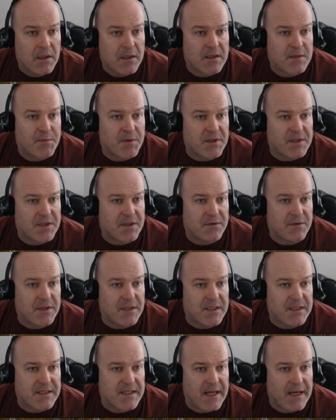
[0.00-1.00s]
Let's put 2 of
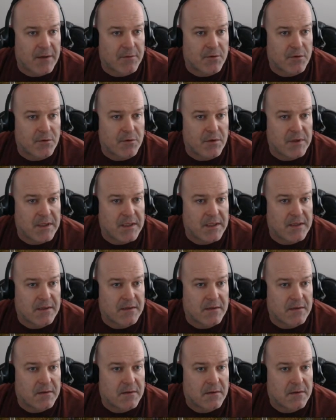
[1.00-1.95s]
these down real quick.